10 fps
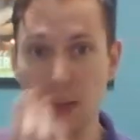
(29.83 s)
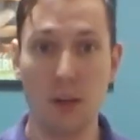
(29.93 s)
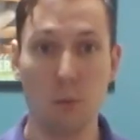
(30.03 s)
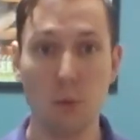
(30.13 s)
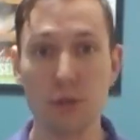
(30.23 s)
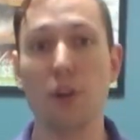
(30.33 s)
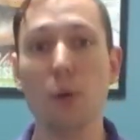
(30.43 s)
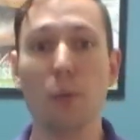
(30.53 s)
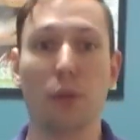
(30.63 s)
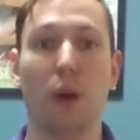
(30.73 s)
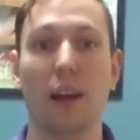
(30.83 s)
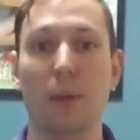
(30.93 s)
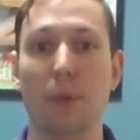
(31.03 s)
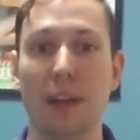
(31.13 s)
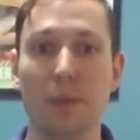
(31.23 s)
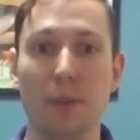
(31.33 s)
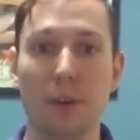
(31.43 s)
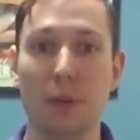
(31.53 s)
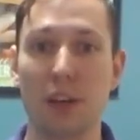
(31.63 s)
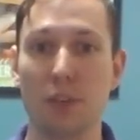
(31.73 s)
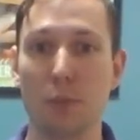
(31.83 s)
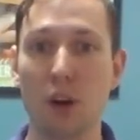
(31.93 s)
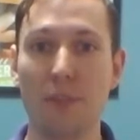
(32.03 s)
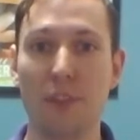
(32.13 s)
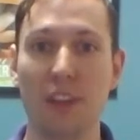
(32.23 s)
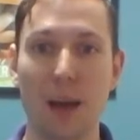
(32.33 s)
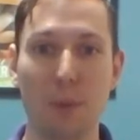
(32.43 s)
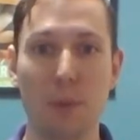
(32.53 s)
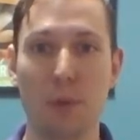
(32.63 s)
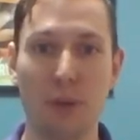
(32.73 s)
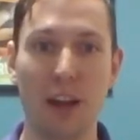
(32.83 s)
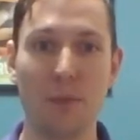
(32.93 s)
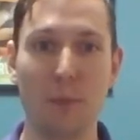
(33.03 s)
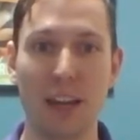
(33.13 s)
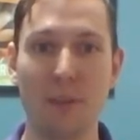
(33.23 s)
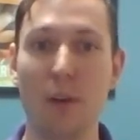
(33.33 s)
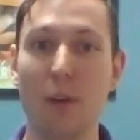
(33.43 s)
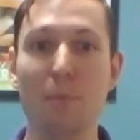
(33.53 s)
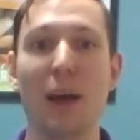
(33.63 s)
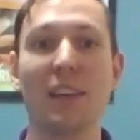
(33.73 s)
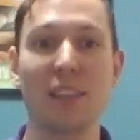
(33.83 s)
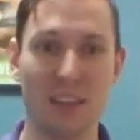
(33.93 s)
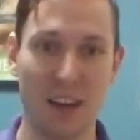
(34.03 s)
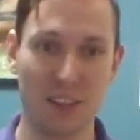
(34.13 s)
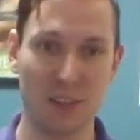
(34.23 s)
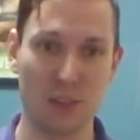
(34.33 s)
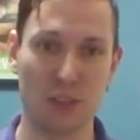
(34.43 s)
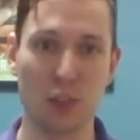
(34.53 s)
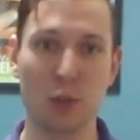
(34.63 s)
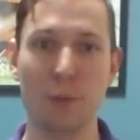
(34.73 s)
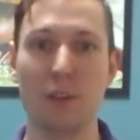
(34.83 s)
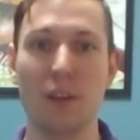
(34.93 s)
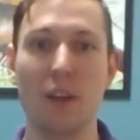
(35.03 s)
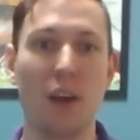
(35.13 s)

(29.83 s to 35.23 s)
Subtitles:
We'll start with chronic pain, because more often than not, people with chronic pain have already been to the doctor to determine